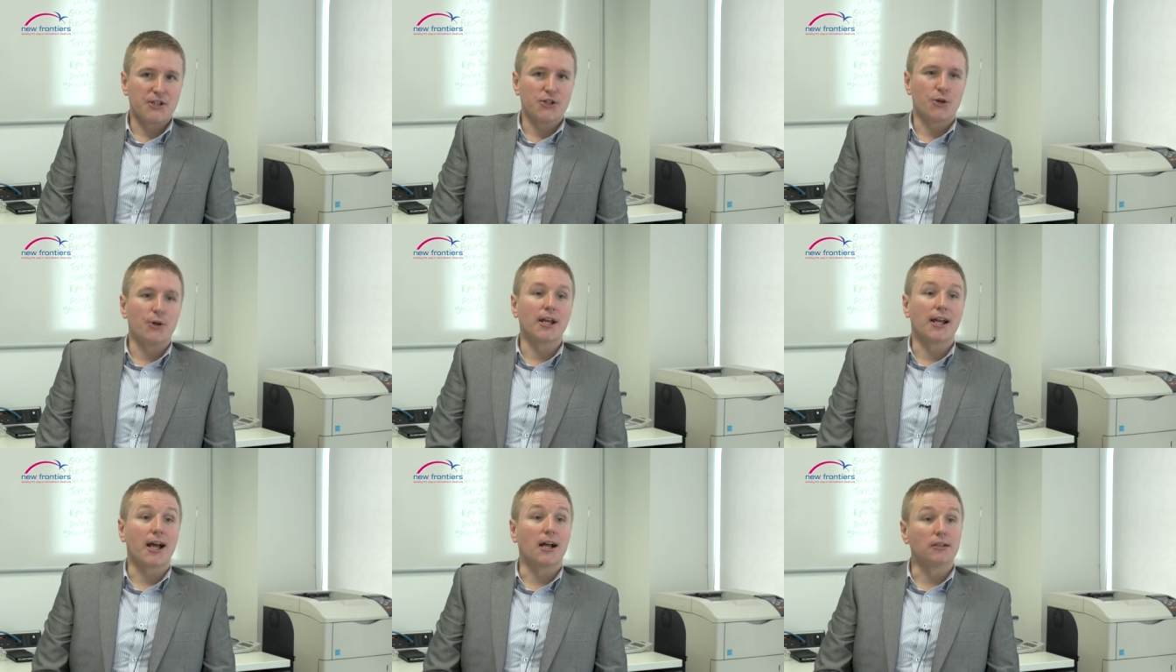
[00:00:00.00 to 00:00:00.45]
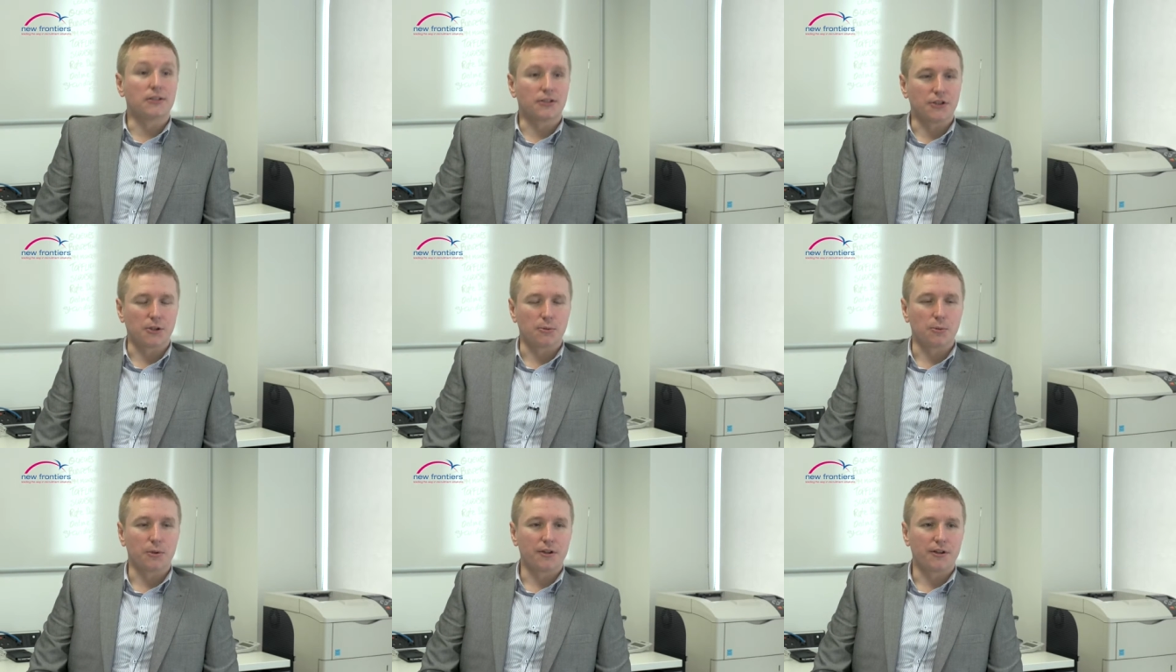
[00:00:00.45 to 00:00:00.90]
joining
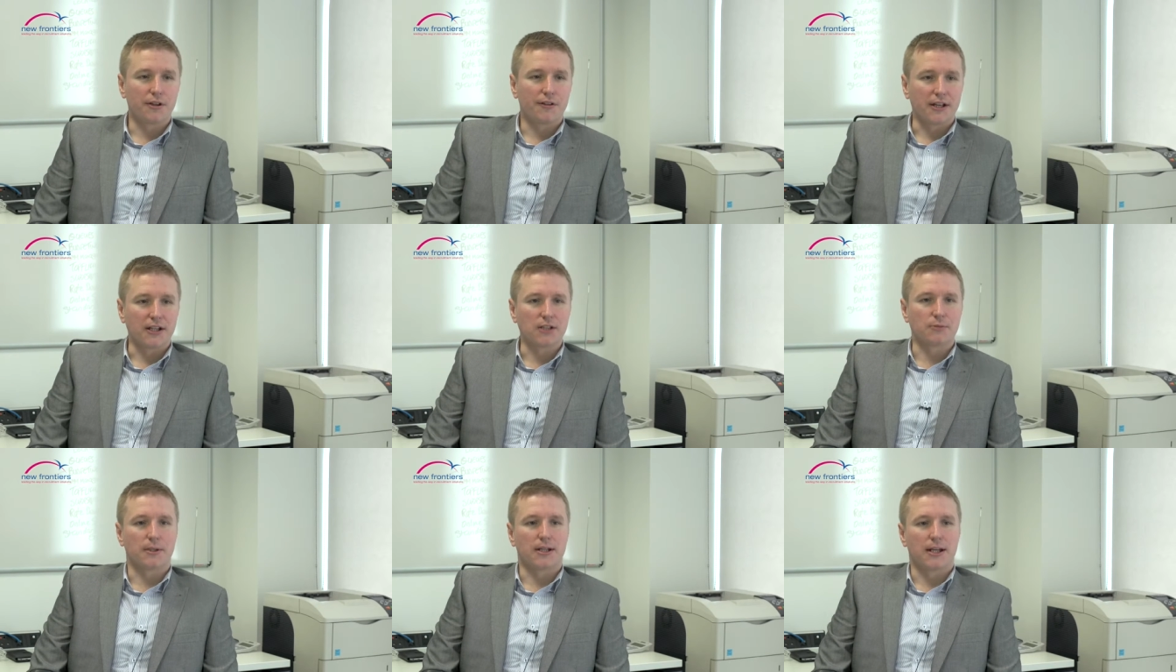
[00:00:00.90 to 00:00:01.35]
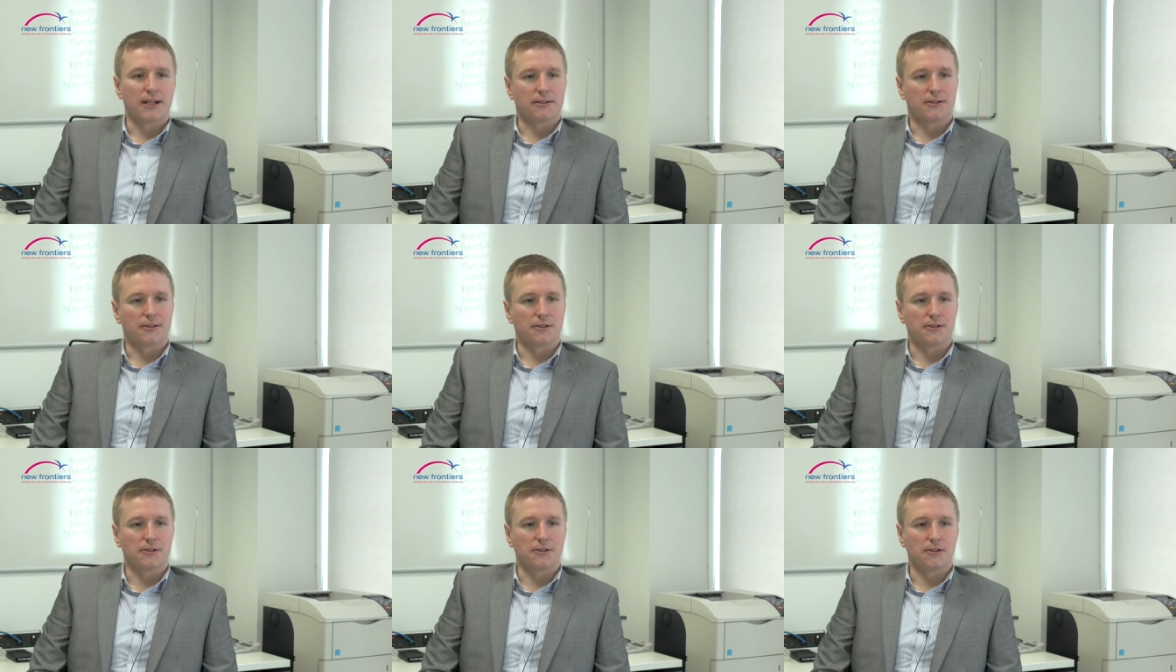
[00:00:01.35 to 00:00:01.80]
ALTOUR, one of the things we like
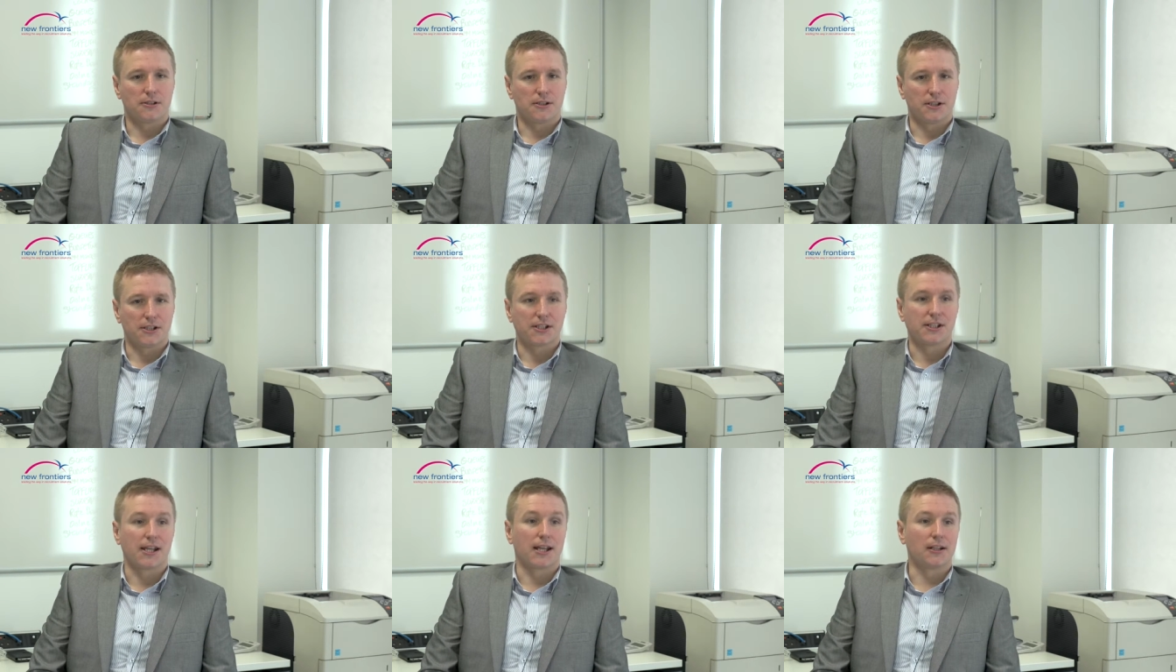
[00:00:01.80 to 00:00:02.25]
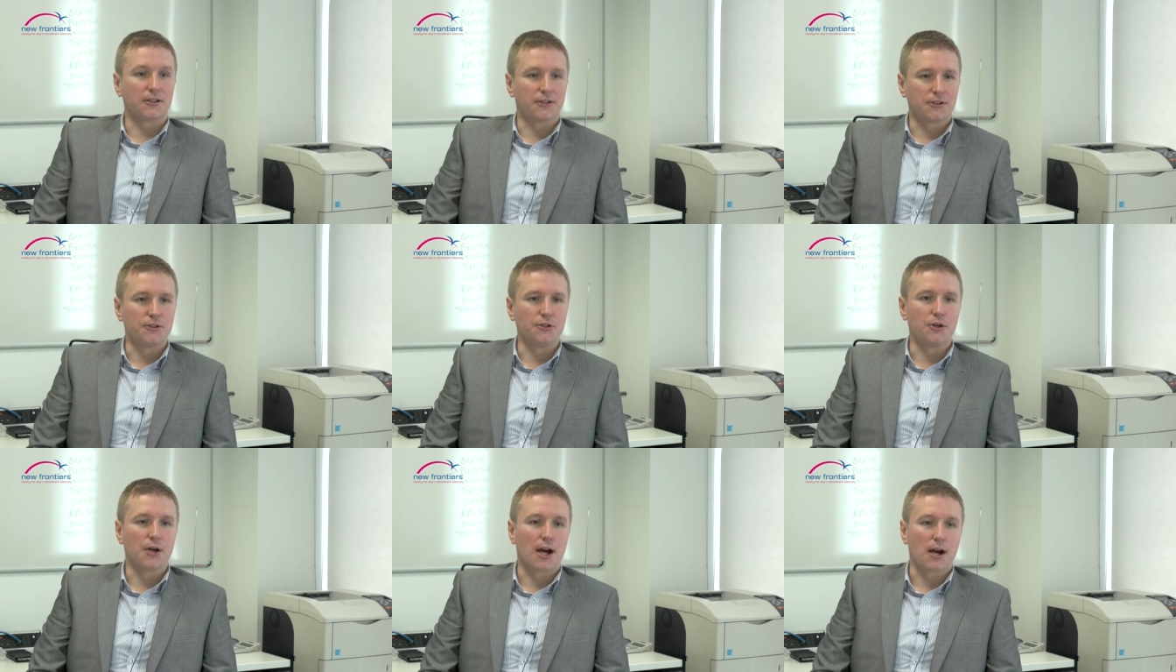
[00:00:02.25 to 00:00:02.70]
to sell
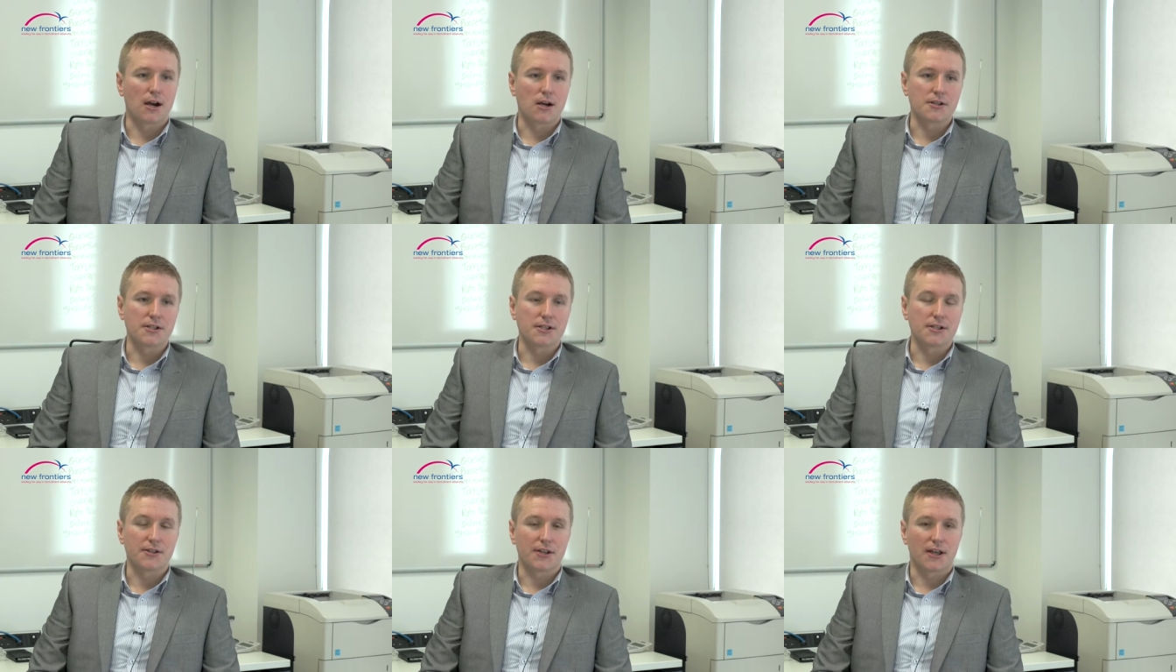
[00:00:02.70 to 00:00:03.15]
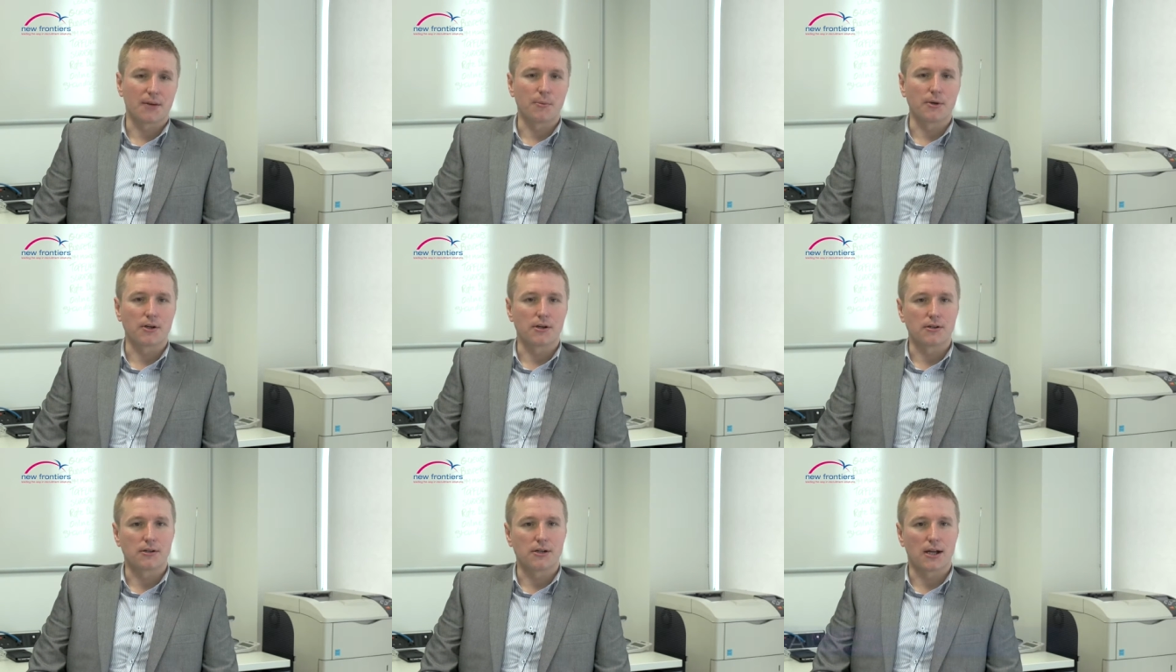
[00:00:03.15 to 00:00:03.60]
to new hires is that
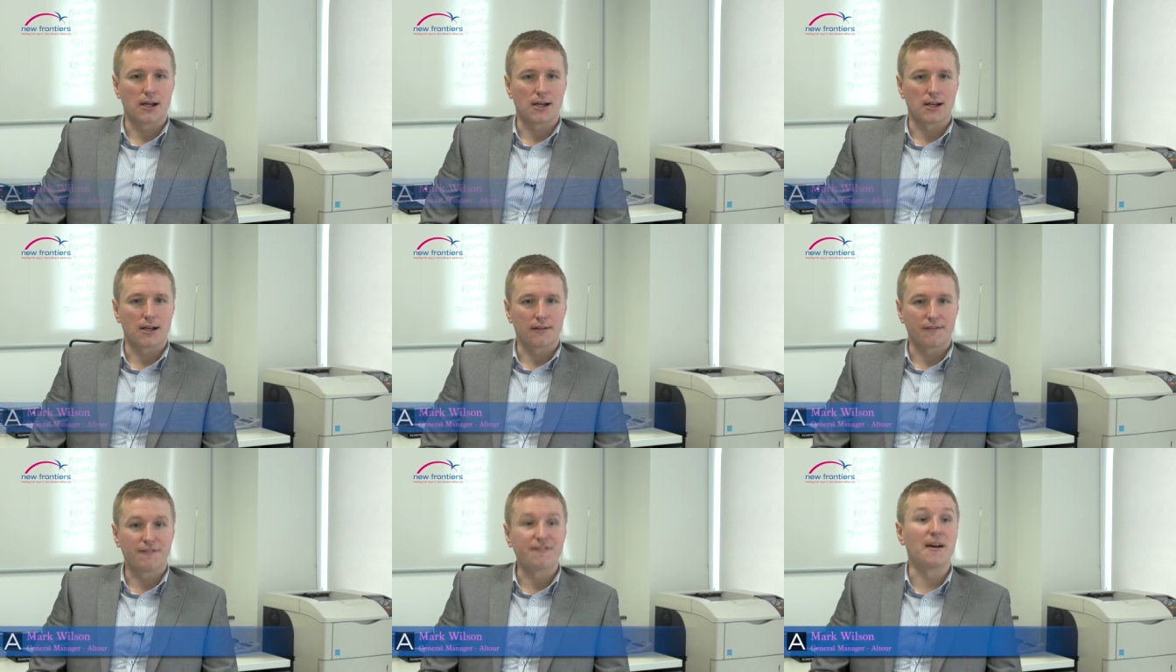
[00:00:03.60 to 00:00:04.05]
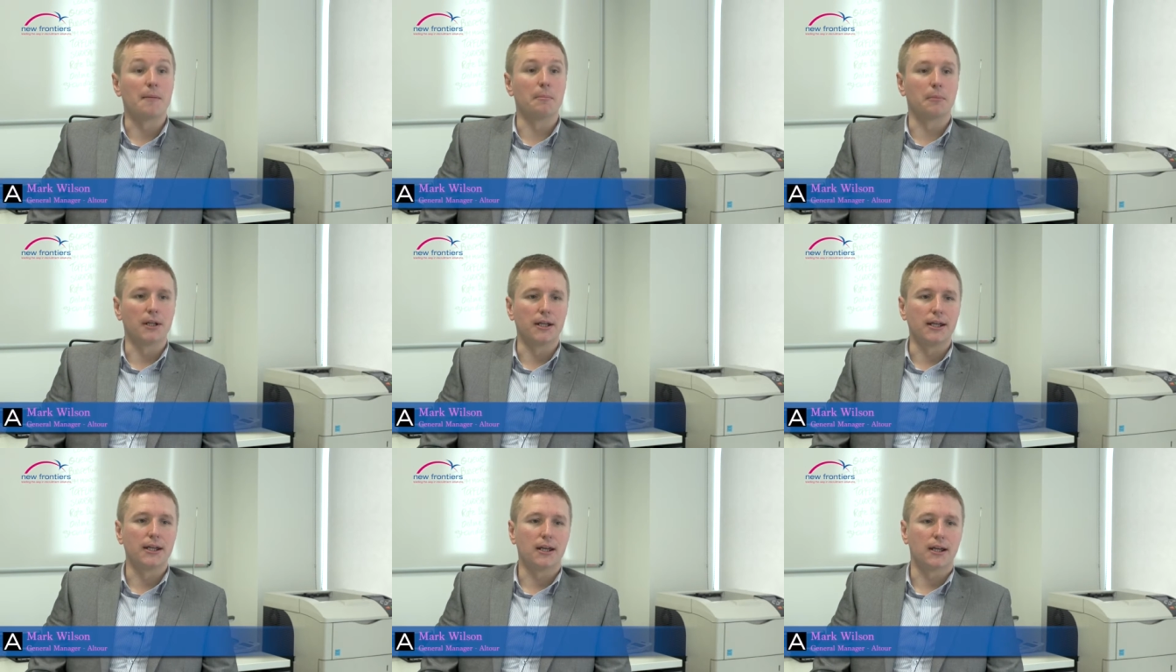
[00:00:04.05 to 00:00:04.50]
we're a family.